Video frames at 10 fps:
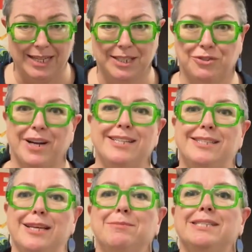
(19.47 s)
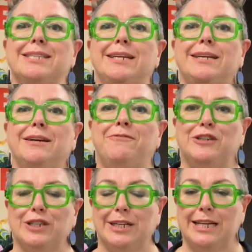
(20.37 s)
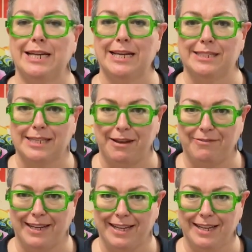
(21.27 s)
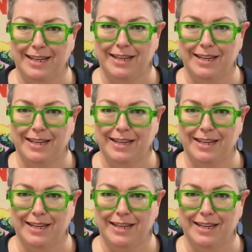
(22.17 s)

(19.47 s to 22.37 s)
to trade seamlessly, efficiently and safely.